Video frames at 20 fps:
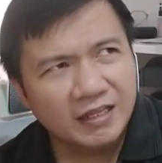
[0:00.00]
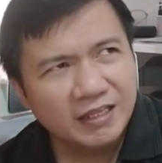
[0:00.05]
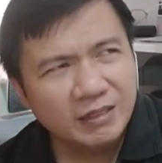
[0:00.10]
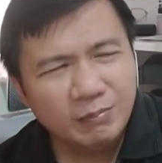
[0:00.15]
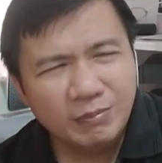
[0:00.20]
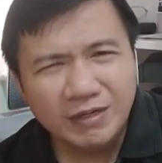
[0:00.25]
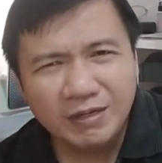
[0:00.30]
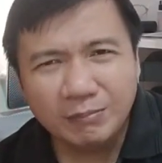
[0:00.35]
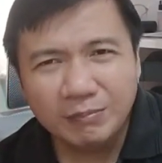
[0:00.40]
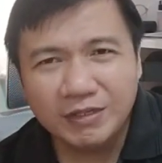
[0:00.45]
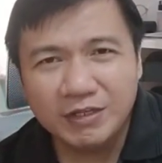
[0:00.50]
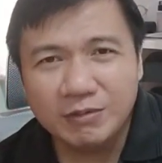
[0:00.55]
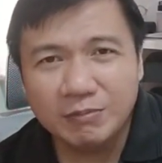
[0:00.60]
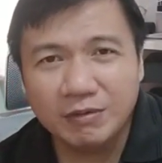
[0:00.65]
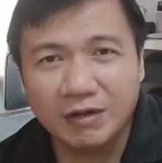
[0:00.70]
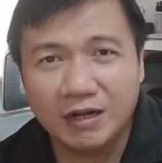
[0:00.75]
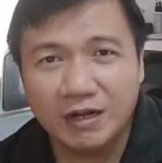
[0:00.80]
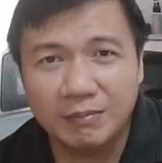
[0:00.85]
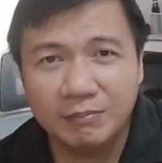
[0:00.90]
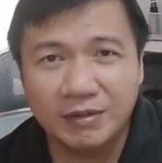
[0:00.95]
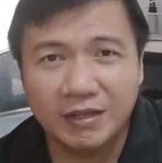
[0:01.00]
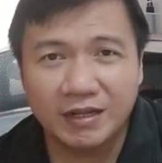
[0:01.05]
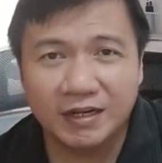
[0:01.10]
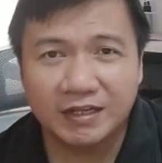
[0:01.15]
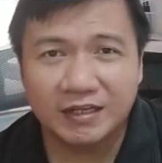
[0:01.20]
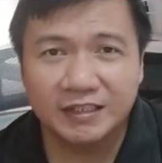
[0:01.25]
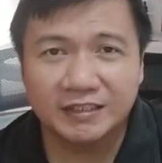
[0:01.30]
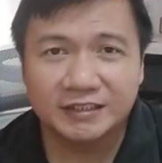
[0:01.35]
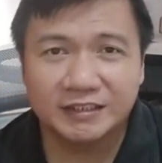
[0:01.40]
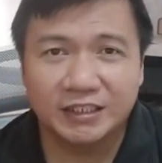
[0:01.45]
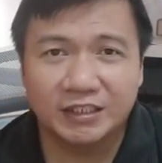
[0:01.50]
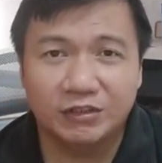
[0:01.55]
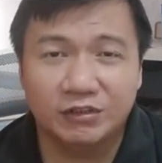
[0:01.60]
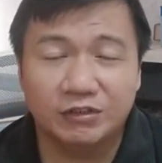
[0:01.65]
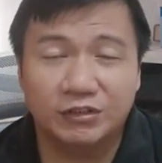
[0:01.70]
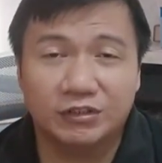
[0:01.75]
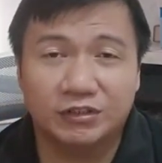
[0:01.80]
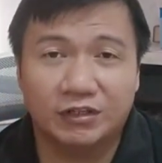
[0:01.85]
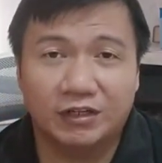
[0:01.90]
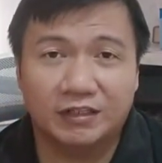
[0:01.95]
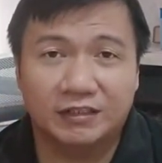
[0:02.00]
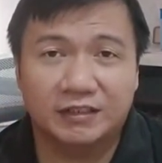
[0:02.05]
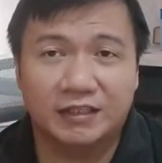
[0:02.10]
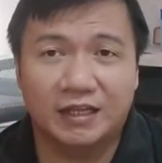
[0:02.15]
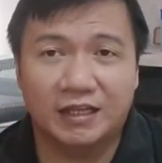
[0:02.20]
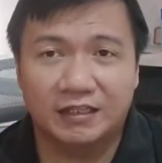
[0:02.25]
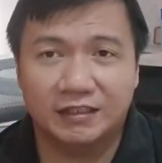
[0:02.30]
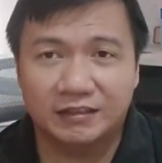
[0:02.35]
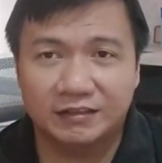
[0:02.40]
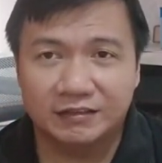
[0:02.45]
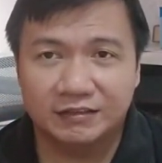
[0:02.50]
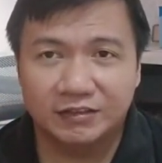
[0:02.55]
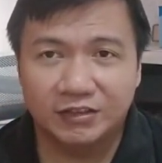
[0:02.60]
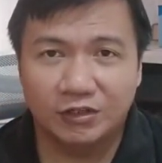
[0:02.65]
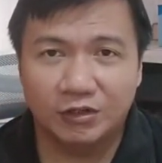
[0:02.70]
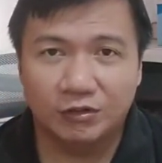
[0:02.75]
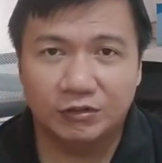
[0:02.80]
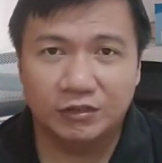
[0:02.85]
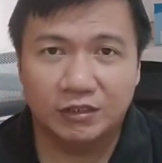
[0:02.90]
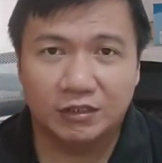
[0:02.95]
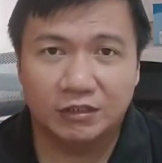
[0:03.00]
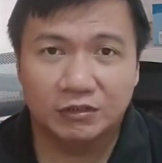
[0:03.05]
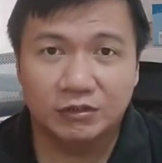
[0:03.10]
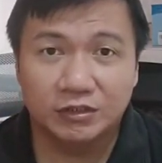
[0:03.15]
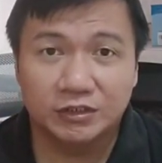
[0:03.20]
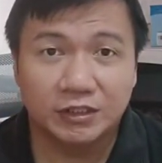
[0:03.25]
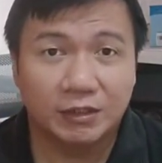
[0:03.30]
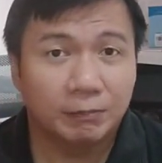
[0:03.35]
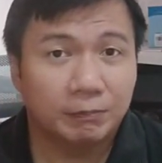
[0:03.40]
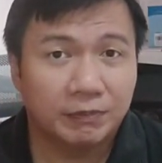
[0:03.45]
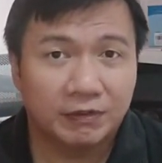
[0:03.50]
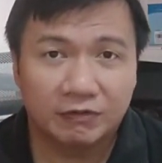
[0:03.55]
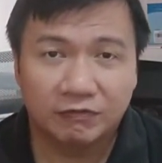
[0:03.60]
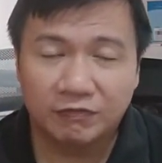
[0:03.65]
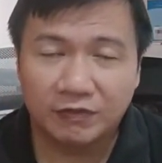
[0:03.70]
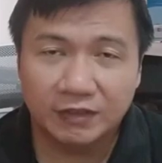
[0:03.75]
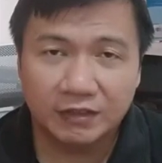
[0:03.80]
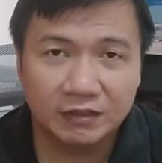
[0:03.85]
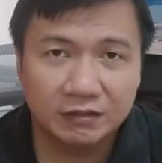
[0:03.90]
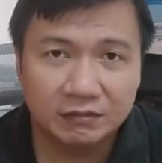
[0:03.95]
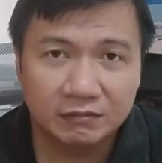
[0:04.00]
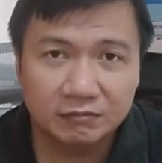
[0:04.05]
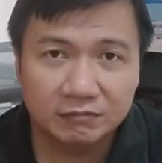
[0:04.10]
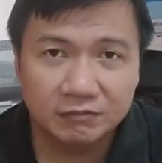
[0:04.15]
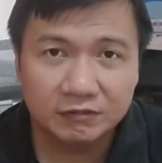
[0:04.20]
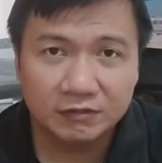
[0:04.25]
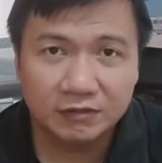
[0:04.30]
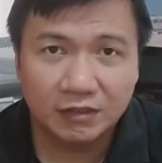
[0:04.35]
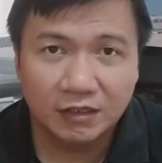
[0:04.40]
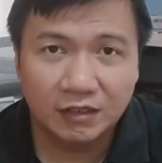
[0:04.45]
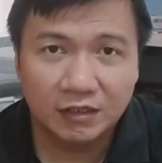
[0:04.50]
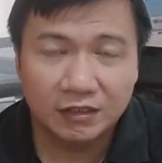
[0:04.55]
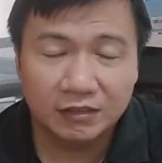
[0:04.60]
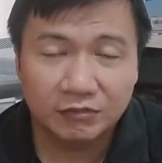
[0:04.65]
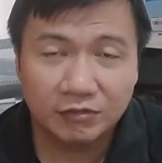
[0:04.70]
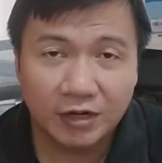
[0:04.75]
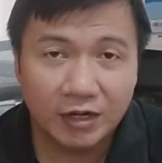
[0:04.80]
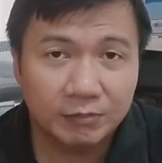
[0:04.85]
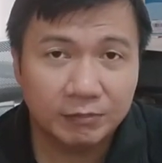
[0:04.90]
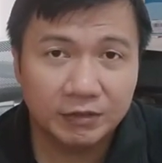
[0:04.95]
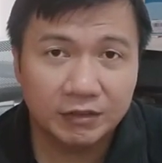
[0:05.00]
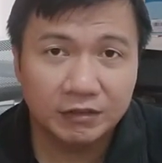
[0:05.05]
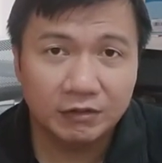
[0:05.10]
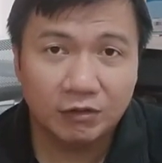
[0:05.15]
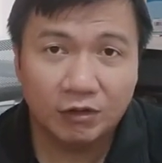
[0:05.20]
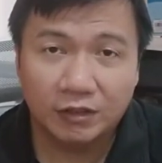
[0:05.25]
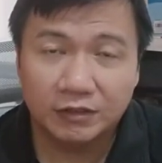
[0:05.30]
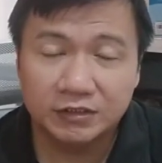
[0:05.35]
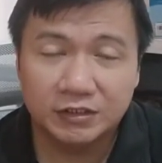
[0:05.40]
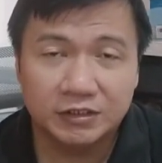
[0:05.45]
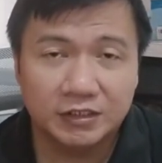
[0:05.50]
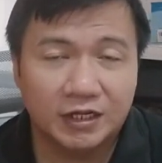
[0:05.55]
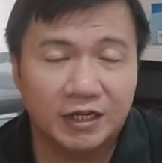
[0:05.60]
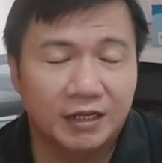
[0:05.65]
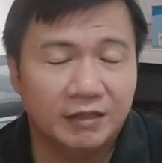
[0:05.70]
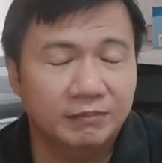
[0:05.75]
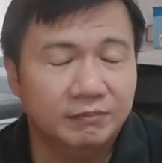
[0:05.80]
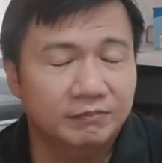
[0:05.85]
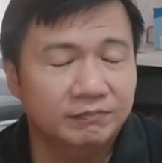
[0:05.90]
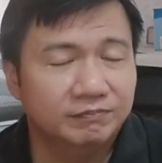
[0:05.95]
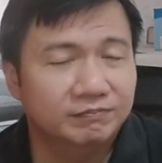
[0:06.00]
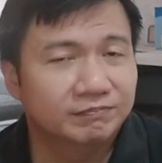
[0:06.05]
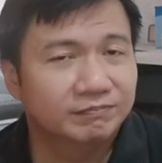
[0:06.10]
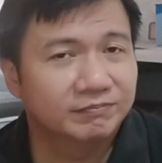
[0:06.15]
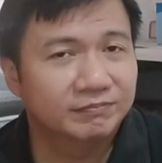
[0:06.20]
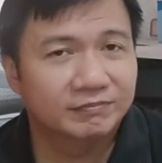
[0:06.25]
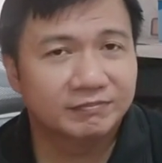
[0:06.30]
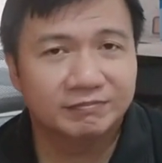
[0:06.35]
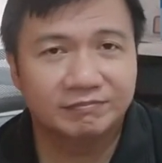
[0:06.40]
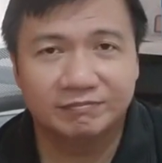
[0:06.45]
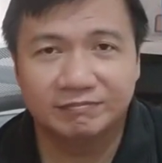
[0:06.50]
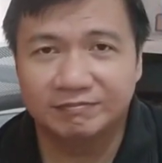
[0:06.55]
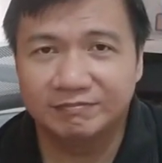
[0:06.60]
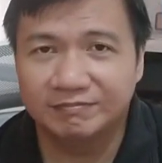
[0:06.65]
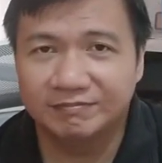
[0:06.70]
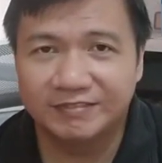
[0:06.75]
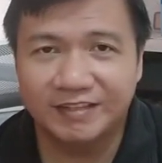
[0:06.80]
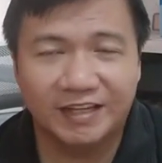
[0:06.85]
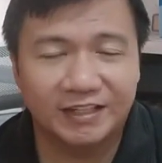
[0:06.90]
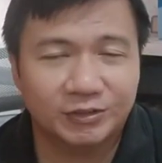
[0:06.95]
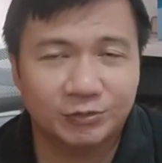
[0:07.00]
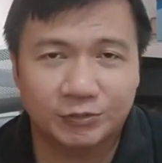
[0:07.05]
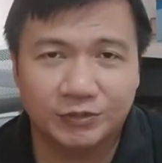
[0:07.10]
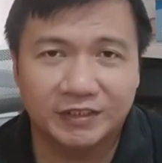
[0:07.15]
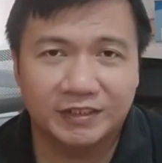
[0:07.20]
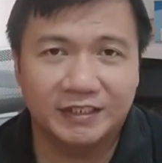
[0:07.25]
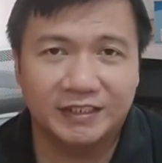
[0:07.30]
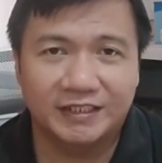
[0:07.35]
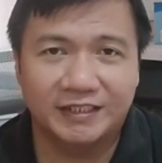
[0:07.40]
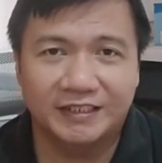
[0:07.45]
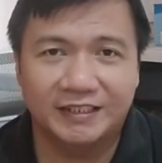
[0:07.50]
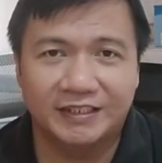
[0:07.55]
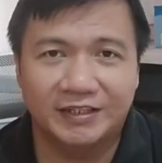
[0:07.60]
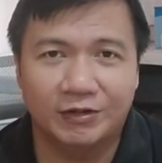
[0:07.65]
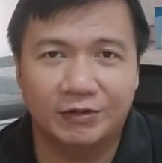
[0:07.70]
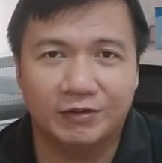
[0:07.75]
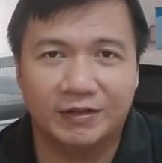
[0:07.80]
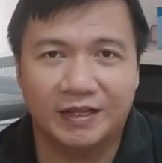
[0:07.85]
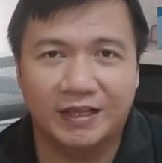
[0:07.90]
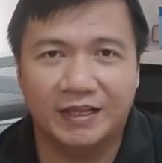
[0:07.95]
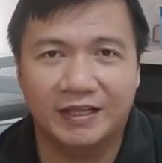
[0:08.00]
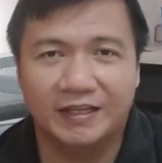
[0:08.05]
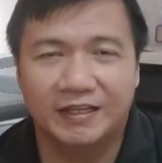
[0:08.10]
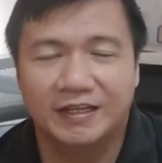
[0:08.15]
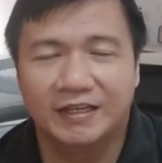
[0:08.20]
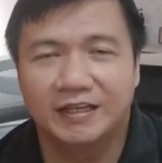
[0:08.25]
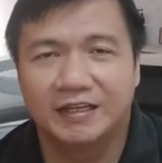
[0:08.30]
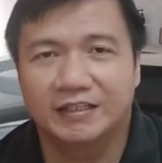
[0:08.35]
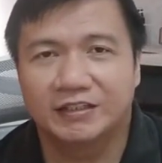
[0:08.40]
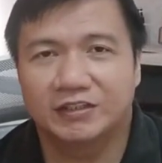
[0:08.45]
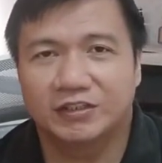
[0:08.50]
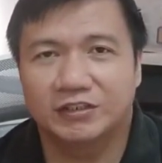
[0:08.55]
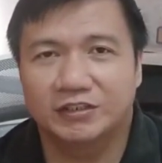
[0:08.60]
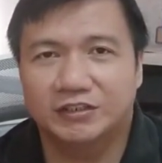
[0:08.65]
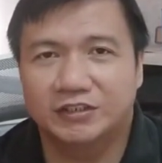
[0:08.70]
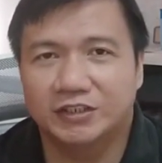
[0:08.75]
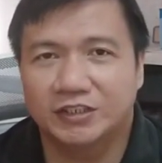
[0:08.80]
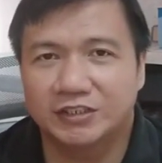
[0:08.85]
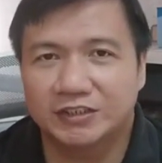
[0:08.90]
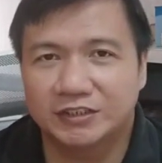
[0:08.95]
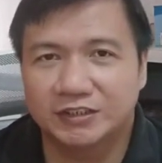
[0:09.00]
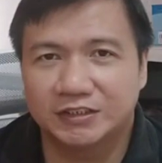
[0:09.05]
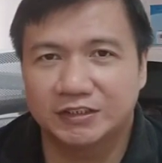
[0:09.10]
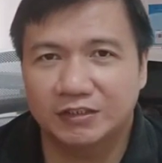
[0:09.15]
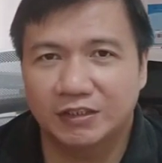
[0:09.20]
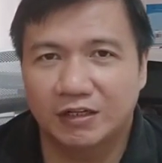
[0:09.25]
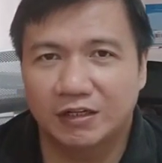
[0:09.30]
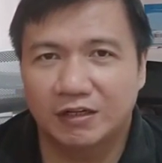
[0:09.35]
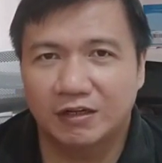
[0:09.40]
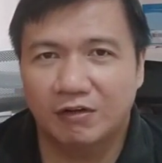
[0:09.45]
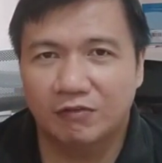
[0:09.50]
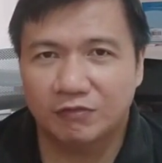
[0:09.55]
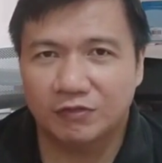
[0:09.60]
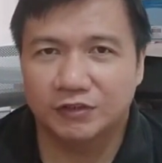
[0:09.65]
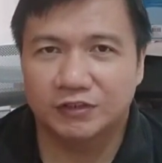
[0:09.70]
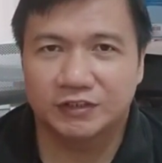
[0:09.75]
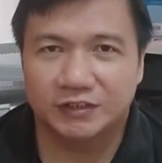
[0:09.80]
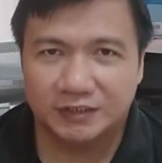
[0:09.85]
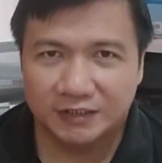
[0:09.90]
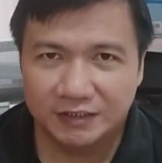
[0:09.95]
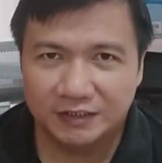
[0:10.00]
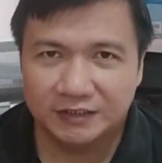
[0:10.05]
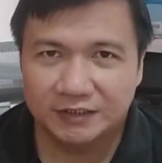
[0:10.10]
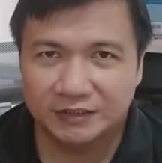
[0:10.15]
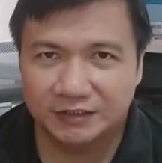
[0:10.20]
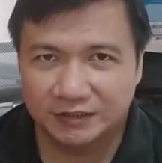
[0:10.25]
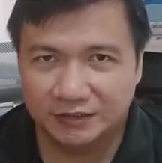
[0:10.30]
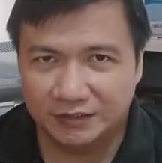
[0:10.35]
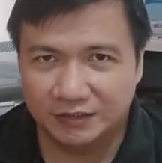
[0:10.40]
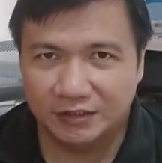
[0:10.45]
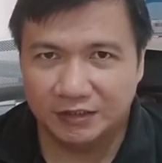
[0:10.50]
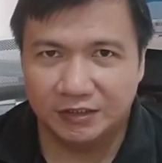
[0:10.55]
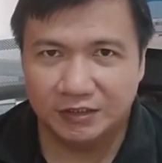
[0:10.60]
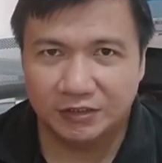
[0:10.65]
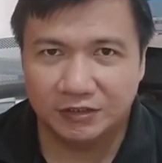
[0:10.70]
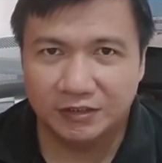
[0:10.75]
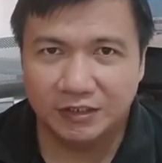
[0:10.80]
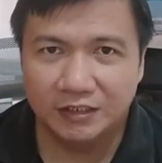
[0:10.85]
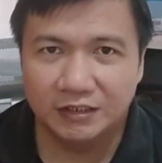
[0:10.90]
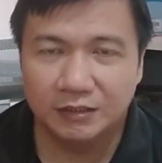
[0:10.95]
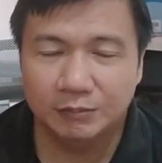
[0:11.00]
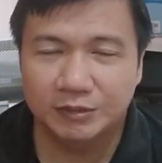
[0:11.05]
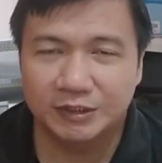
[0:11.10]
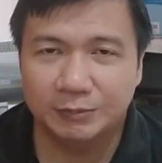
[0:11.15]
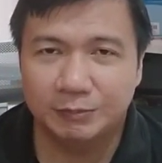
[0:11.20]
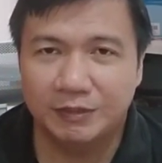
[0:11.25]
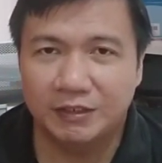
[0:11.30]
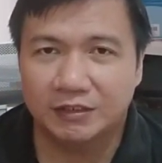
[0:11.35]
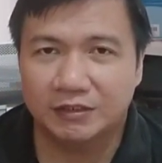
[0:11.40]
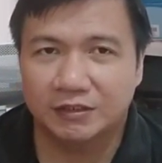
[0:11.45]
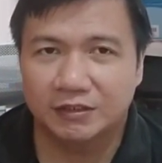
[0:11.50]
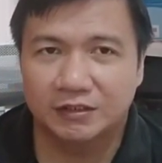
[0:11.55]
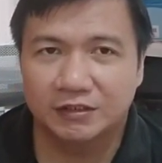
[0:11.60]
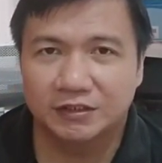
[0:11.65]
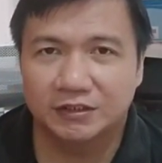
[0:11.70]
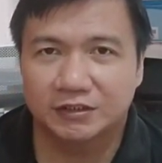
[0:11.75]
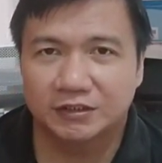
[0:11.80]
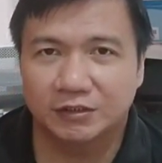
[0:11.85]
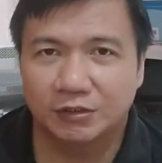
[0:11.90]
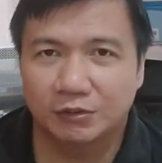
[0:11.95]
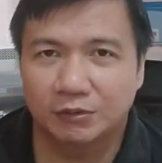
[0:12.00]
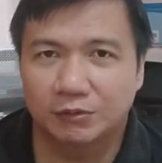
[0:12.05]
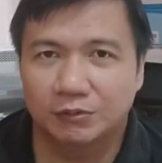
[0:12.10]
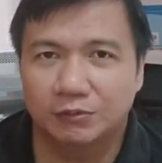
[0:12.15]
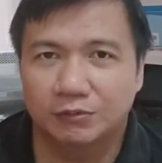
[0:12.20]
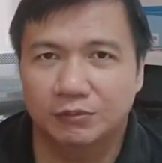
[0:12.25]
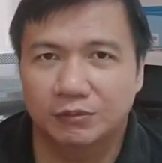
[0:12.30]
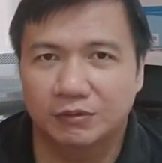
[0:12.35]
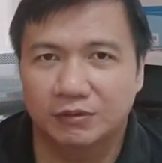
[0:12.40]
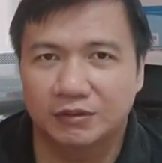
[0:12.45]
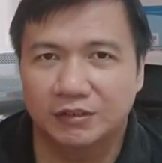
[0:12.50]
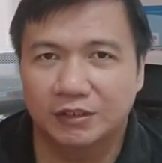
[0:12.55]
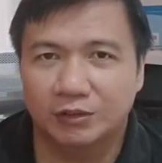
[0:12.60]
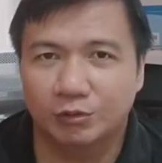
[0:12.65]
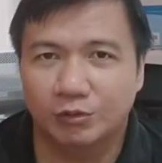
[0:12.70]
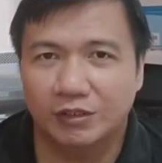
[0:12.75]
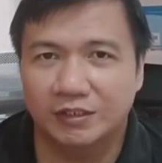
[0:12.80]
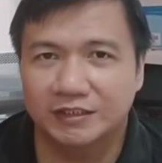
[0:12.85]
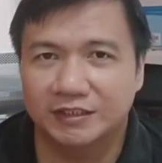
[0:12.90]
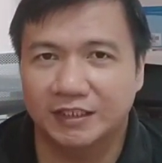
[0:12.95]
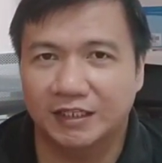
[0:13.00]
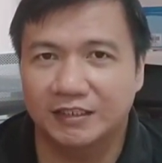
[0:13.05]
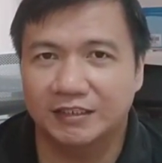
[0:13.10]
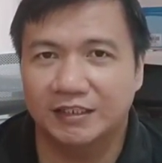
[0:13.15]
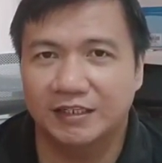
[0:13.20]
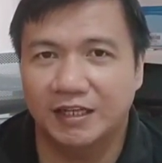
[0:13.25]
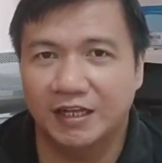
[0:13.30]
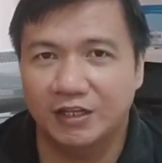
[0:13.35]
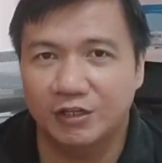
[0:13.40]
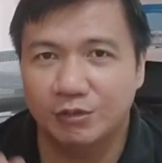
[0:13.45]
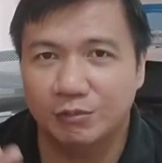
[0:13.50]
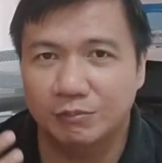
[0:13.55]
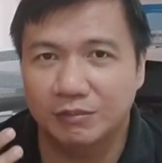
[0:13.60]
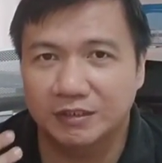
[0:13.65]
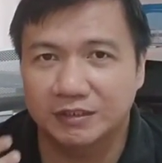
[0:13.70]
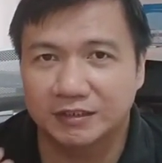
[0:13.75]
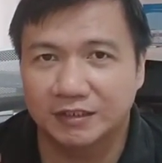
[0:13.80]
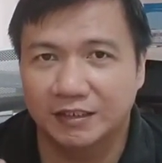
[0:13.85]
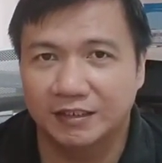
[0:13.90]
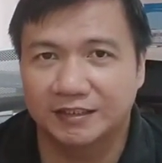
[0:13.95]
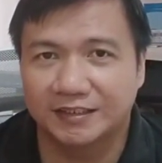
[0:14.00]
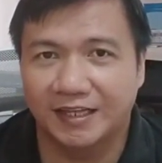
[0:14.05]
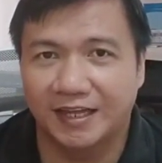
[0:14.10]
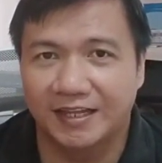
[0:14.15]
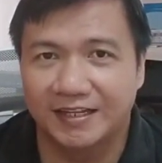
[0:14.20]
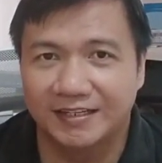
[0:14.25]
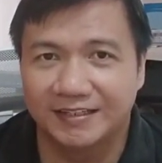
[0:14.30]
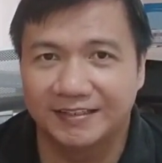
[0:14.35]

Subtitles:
Even naman yung mga Americans say you thought that, you know, they're using perfect grammar all the time. Not really, okay? They're just, of course, since they're native speakers, so natural sa kanila yung magsalita